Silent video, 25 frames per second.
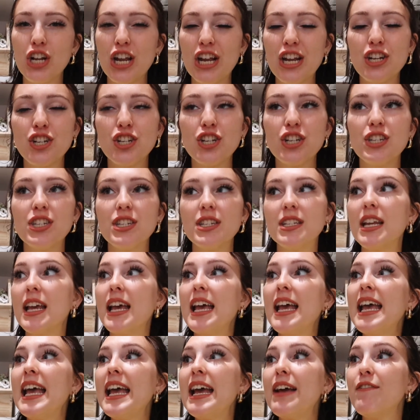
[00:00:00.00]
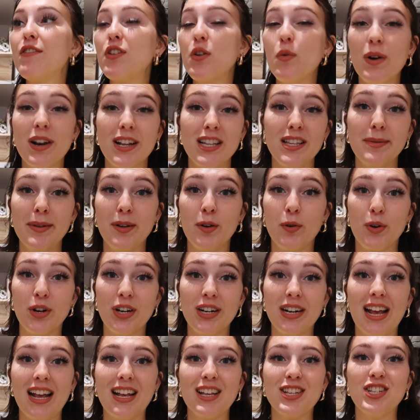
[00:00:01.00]
If you want it to be
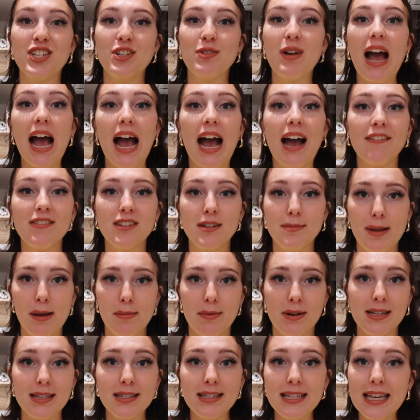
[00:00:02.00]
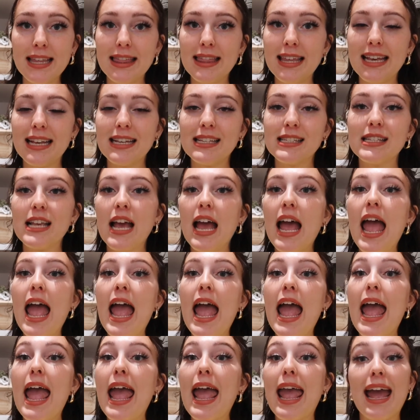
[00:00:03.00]
organized, you have to be able to see things,
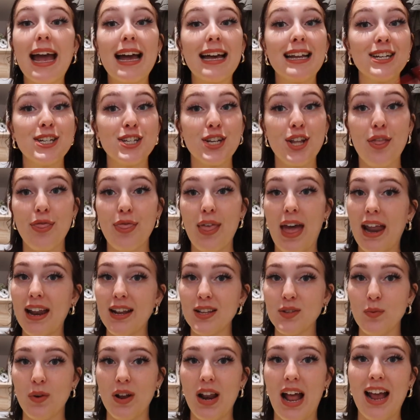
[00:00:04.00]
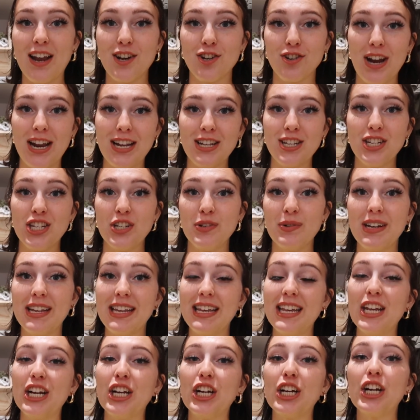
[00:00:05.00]
and that is what I tried to do in
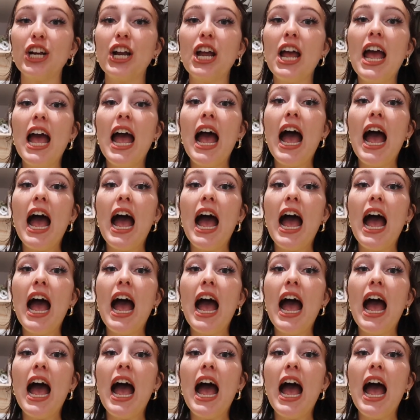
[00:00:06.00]
here.